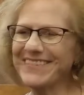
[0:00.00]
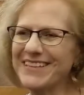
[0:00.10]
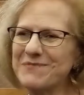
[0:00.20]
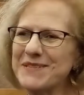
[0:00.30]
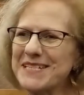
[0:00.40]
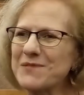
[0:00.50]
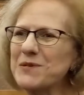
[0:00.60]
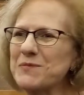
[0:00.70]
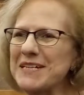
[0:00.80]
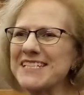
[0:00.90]
The
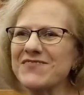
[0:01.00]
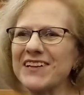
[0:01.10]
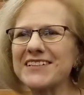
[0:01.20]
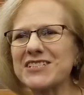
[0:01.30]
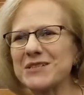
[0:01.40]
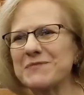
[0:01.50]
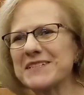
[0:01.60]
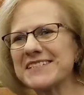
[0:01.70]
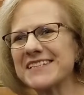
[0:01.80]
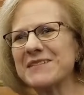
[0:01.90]
Episcopal Peace Fellowship
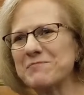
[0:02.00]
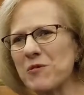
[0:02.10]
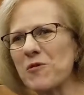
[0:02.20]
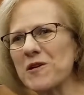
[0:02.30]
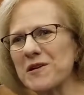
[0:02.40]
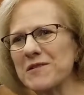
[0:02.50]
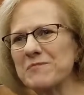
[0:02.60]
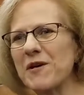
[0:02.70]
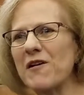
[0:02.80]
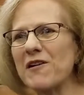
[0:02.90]
is an important
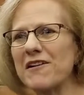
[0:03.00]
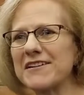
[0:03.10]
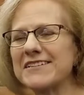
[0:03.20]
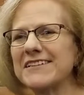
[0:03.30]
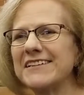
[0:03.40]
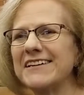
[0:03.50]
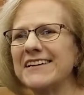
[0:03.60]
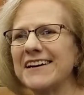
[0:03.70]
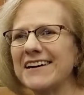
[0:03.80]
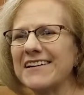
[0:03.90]
part
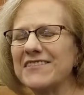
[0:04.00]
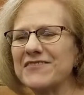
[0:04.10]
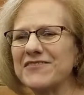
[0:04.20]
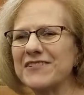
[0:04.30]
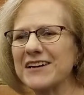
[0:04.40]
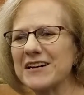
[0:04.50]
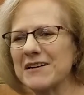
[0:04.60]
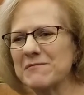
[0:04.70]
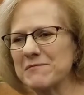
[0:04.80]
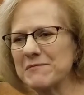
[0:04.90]
of
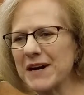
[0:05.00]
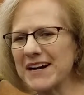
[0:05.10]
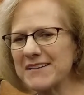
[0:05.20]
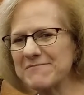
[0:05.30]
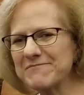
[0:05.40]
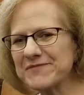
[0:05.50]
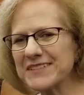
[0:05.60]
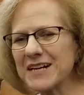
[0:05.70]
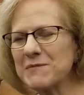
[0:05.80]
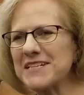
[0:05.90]
my
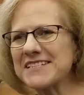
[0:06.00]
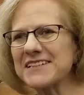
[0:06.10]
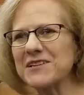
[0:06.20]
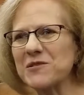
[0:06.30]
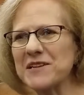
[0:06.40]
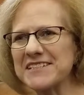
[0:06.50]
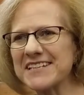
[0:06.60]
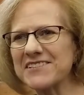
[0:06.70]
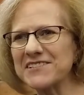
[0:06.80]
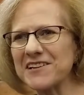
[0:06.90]
comings and goings
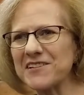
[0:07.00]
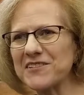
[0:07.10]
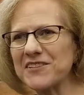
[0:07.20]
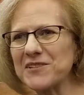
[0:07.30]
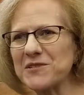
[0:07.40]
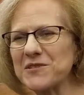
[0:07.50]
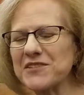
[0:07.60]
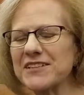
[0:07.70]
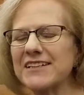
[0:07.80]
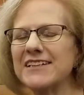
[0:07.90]
here at All
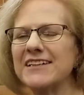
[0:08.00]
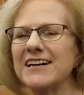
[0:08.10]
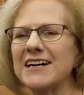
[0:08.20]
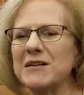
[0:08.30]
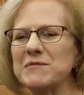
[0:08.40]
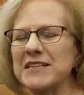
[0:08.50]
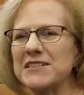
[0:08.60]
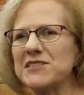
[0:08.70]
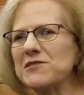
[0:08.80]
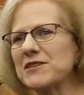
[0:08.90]
Souls. In
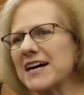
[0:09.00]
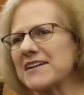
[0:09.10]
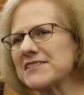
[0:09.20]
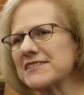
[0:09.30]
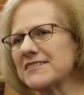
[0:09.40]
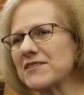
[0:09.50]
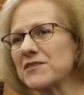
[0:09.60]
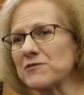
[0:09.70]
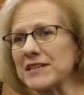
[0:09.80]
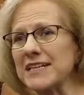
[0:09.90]

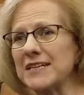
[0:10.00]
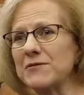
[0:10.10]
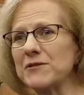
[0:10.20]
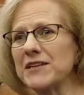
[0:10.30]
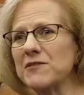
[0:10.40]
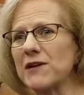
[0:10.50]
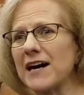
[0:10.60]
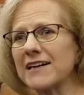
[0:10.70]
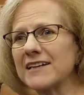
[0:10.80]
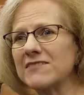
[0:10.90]
2003, when the
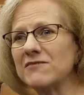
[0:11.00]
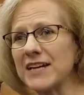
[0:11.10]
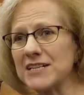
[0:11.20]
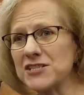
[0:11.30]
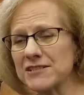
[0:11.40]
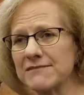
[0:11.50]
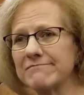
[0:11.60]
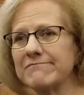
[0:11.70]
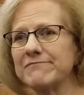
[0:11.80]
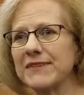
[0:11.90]
Iraq invasion
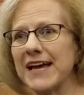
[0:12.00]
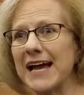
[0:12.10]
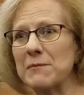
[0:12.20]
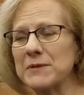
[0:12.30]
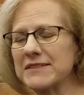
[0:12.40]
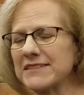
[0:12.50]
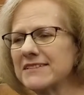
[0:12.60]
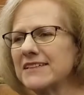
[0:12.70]
happened,